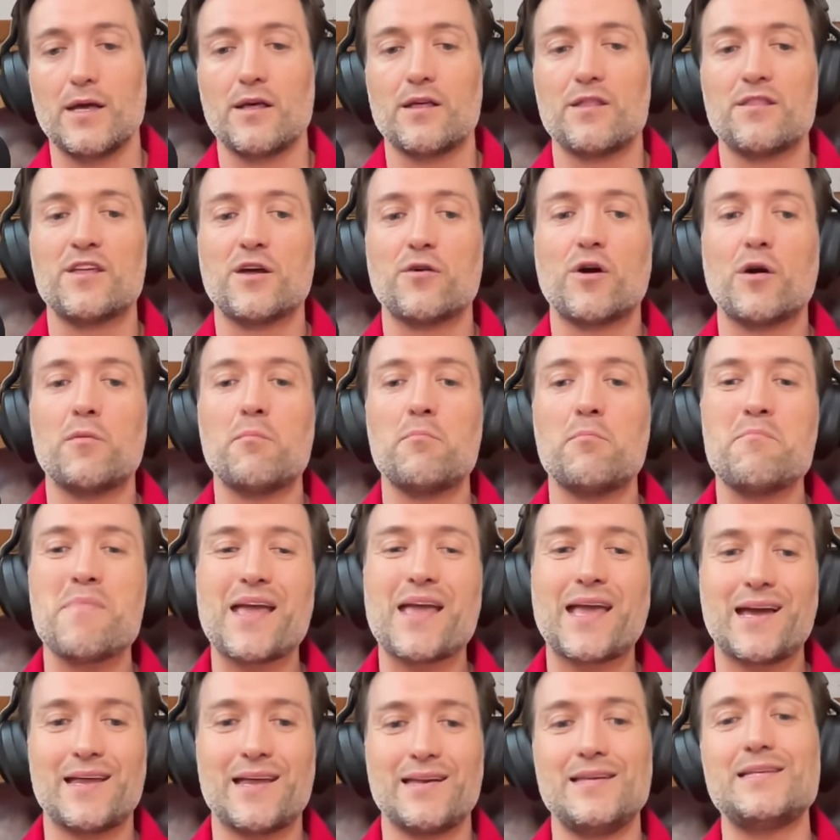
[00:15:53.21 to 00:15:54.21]
There are
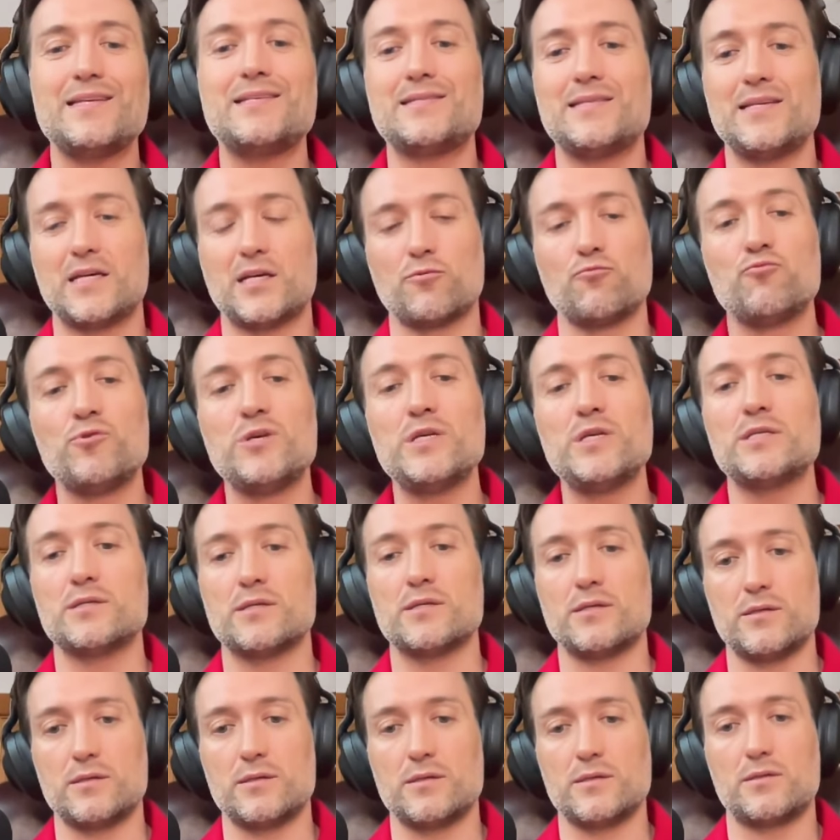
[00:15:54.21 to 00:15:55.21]
mechanistic
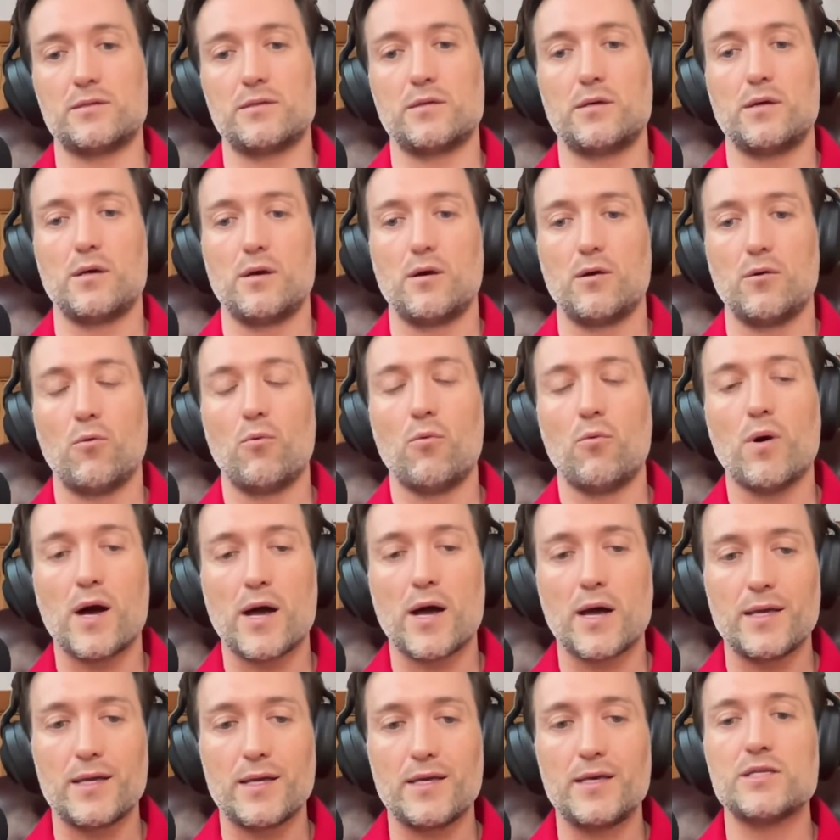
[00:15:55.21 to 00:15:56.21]
reasons
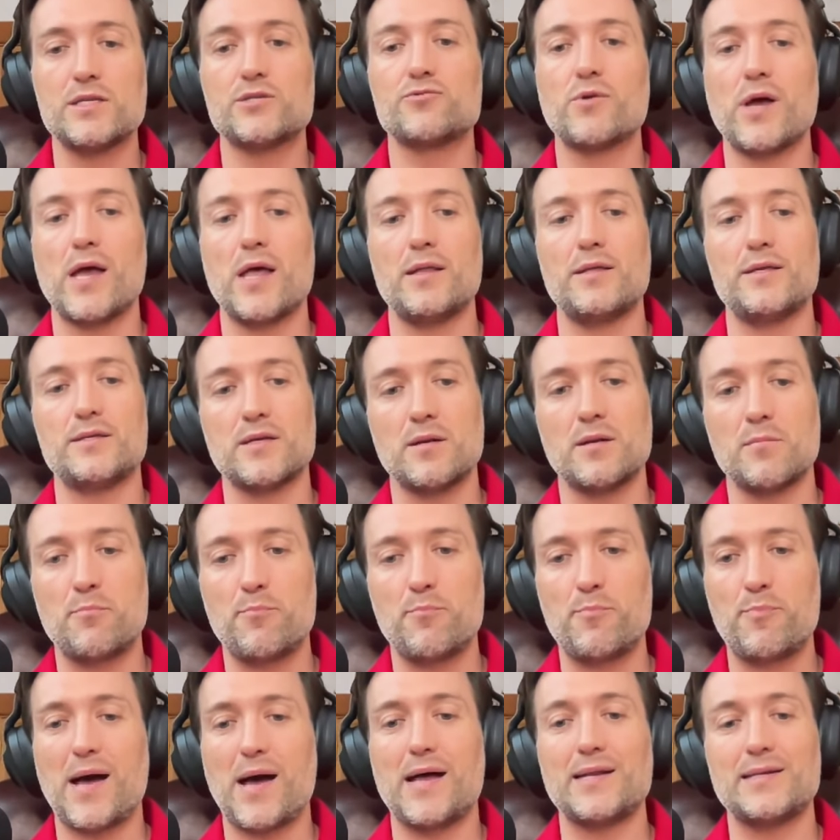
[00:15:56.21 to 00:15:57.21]
why Israelis and
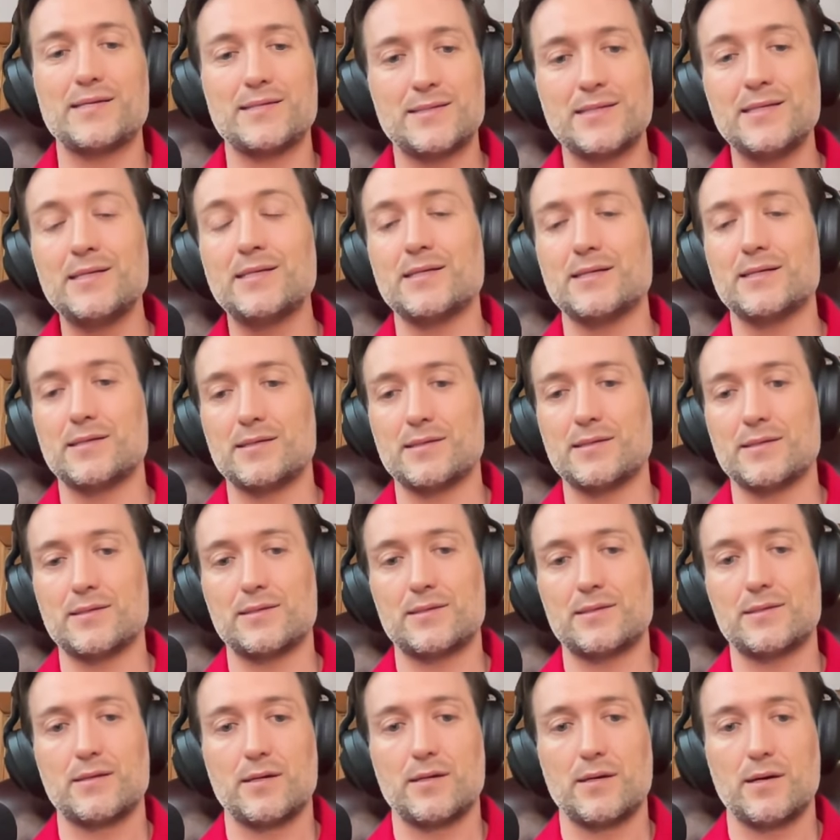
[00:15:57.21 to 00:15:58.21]
Palestinians
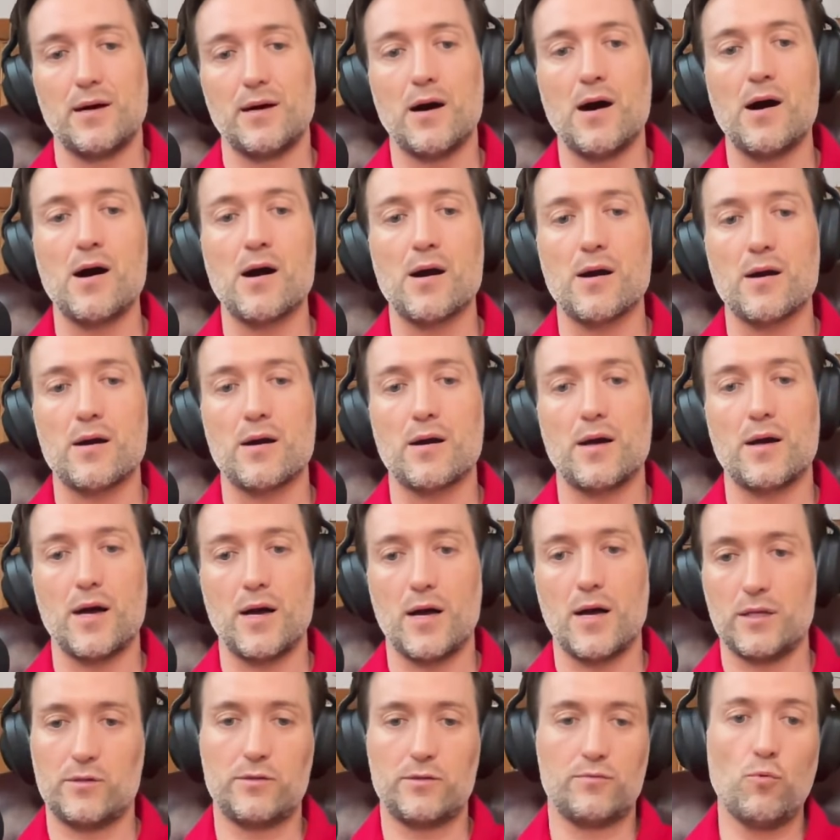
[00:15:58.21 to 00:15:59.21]
are
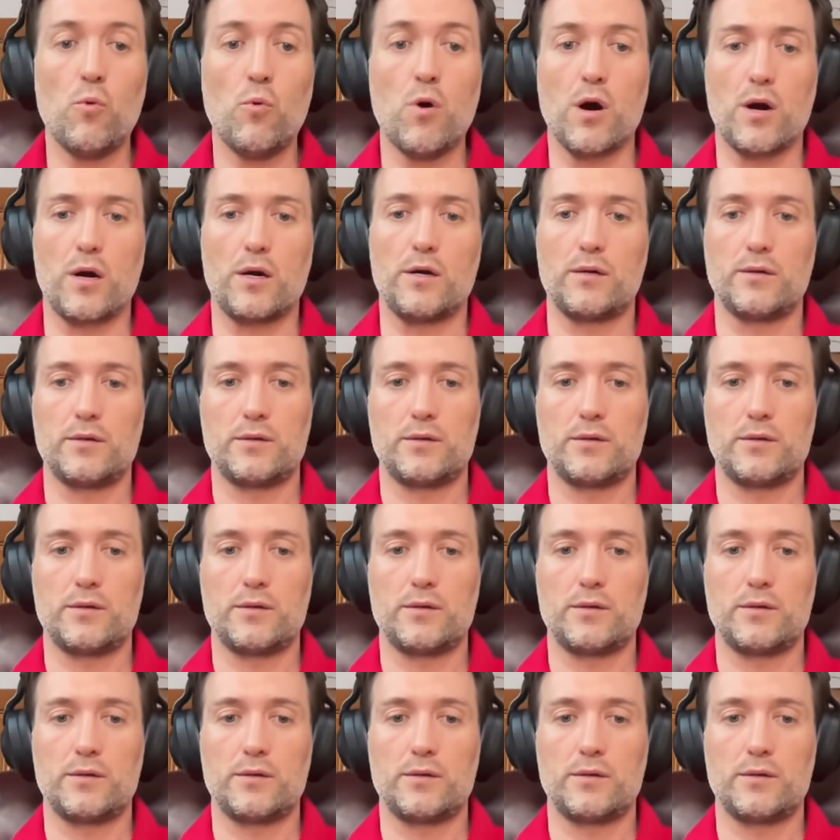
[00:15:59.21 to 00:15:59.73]
at war.